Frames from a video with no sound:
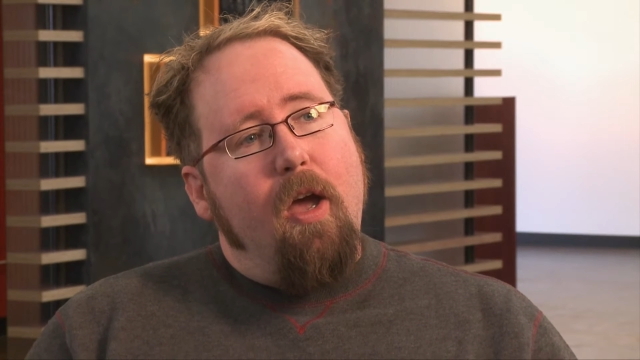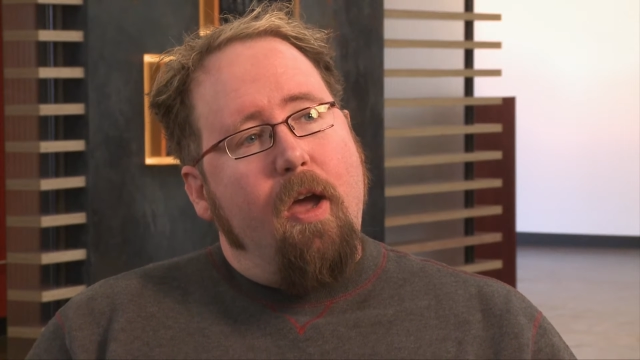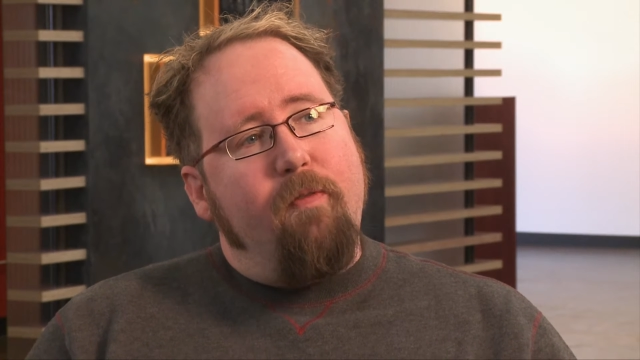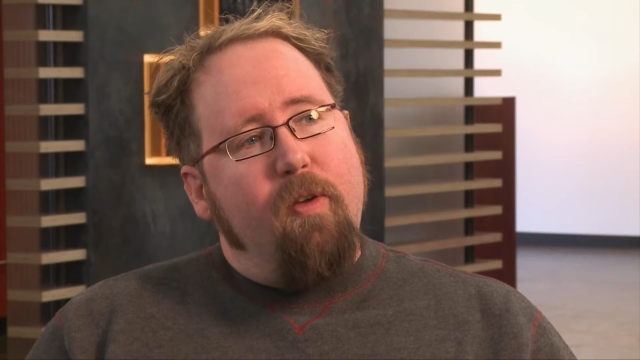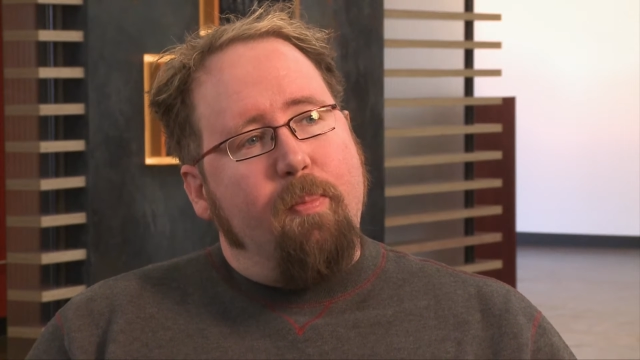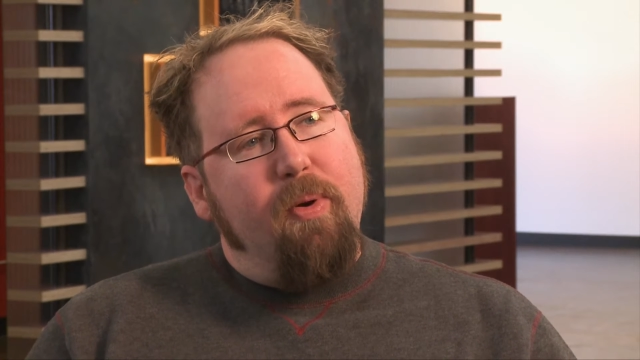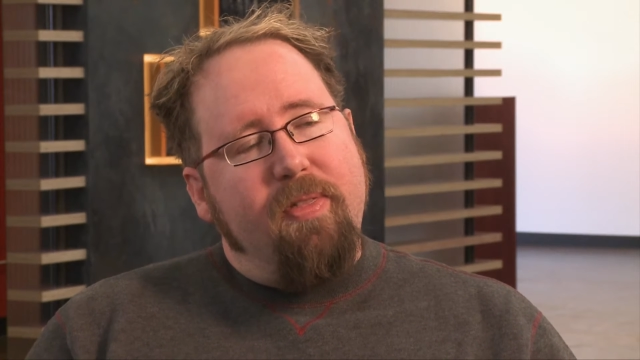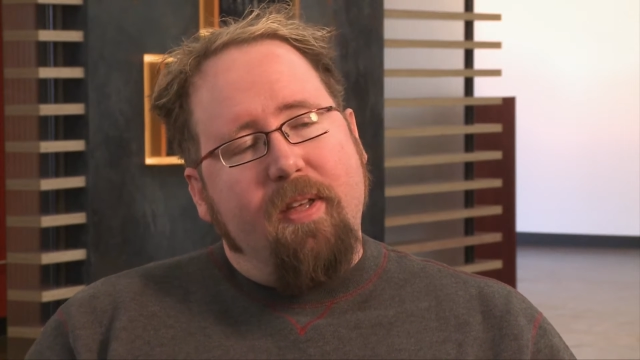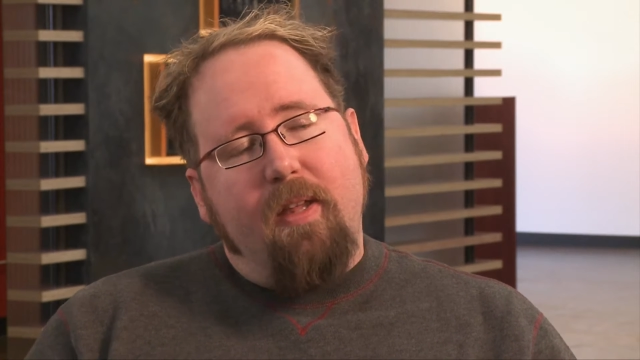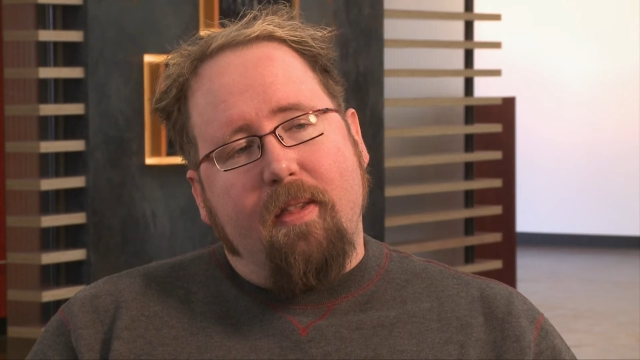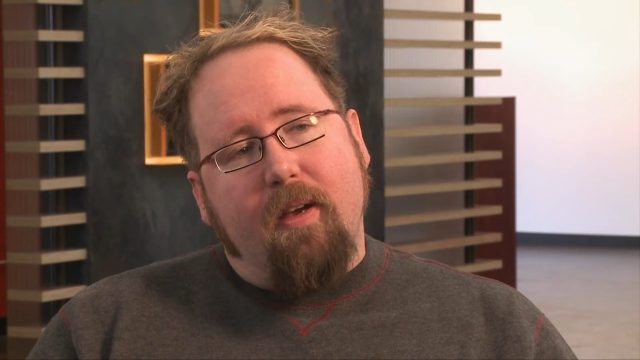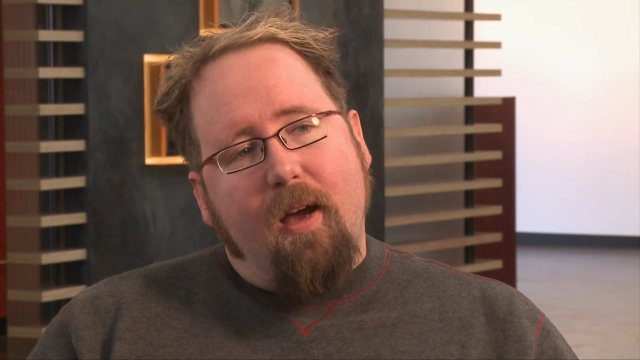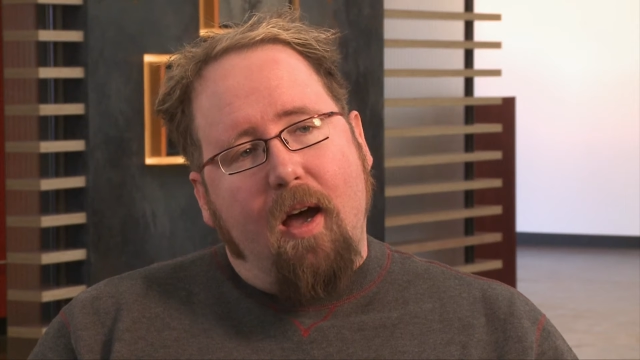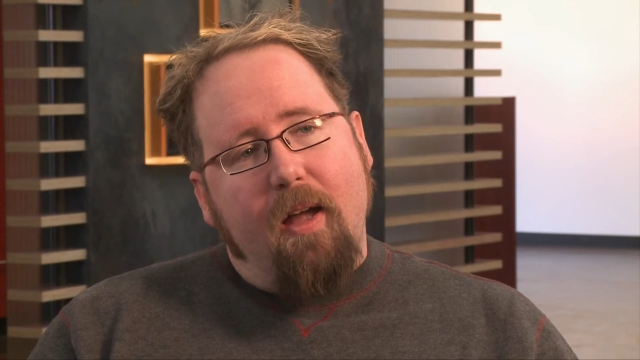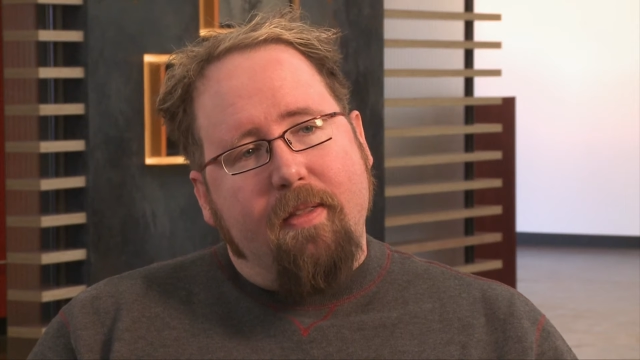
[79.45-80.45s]
If you put that in
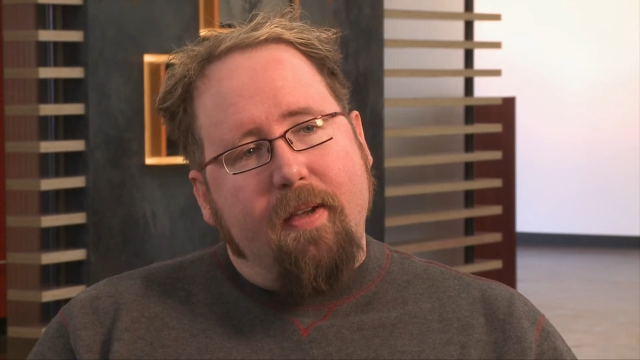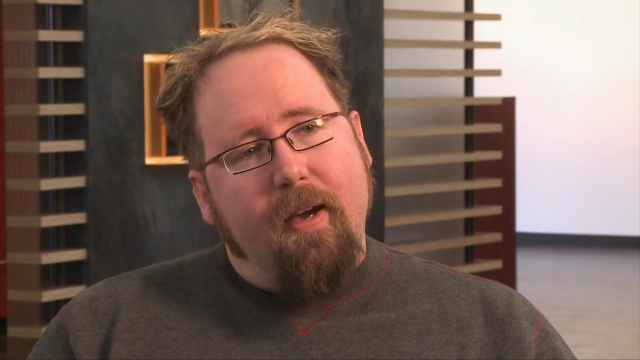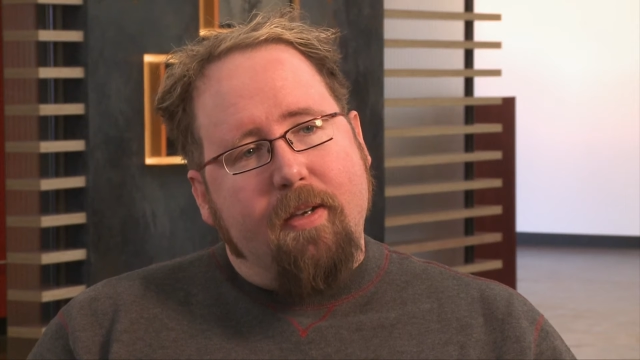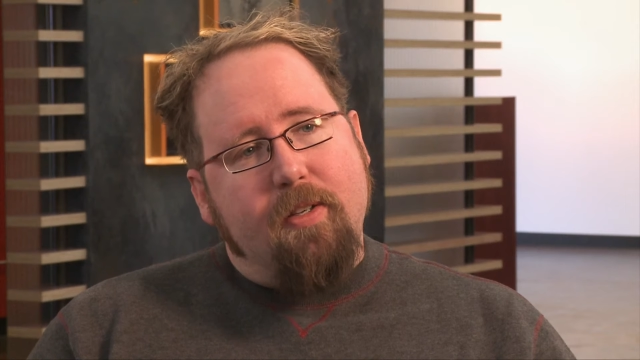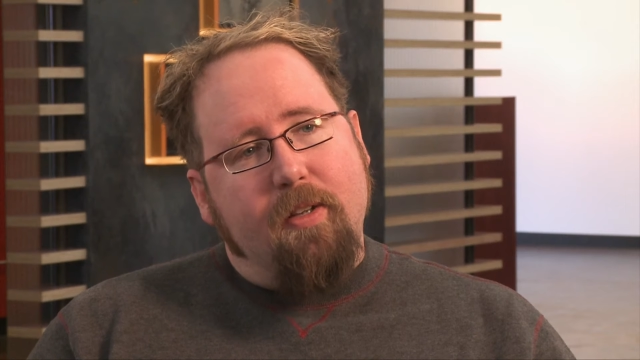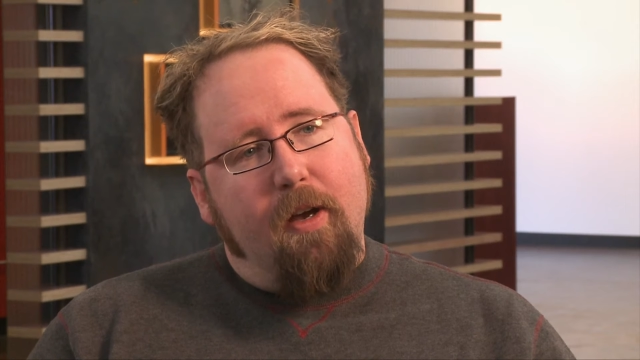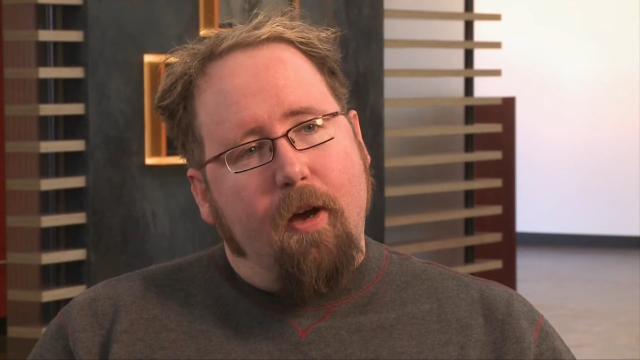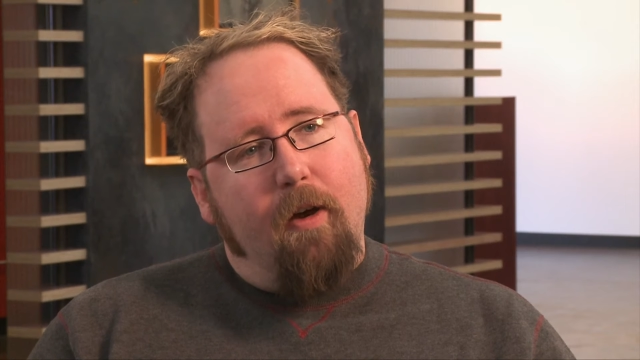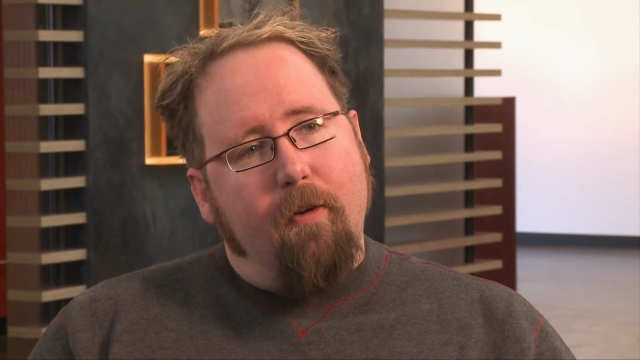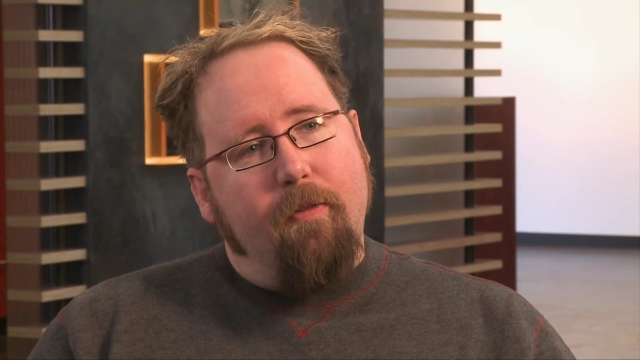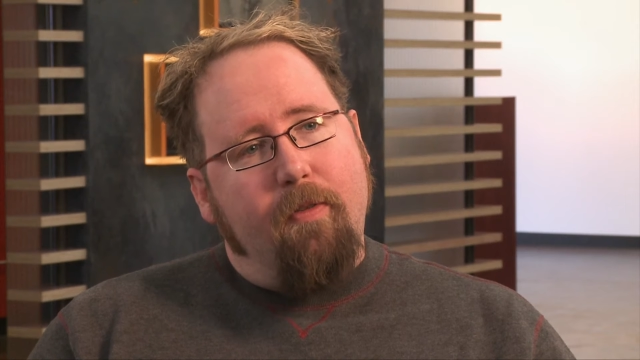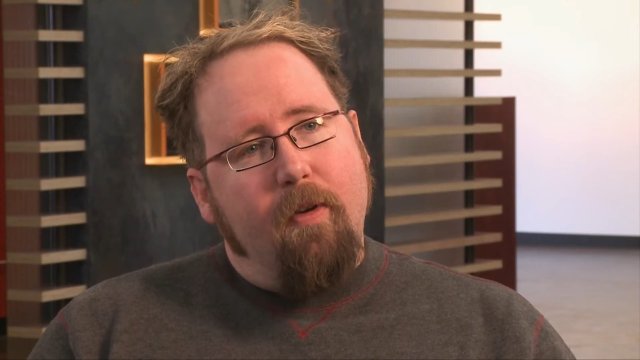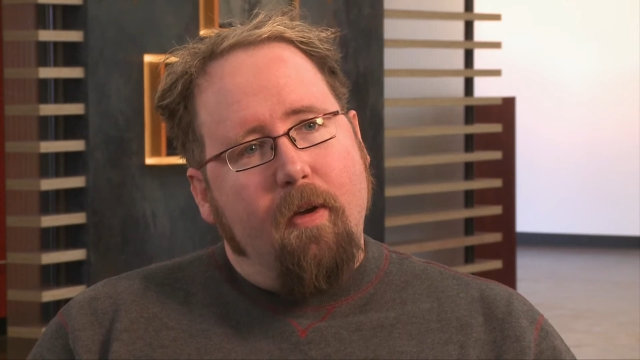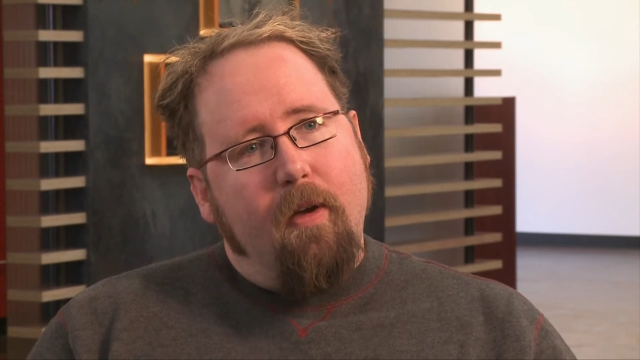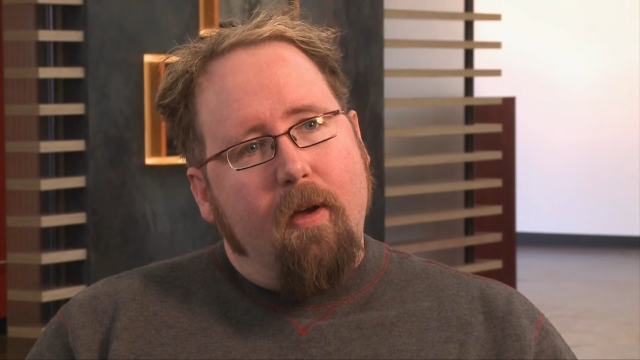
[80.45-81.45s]
the context
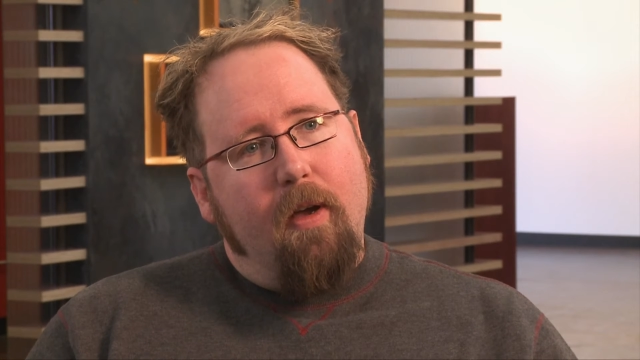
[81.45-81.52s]
of